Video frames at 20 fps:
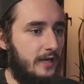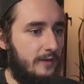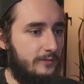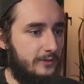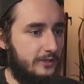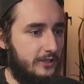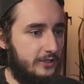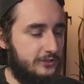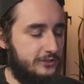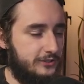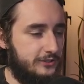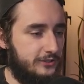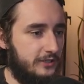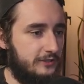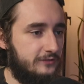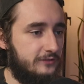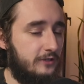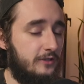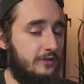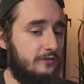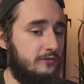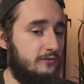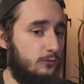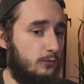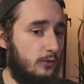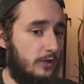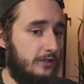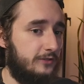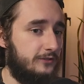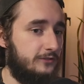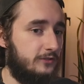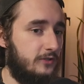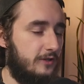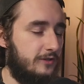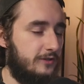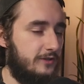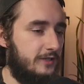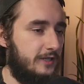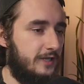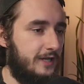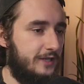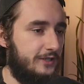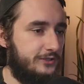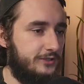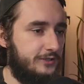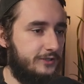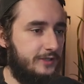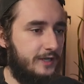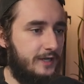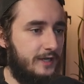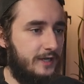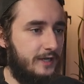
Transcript: application JSON as well as your authentication.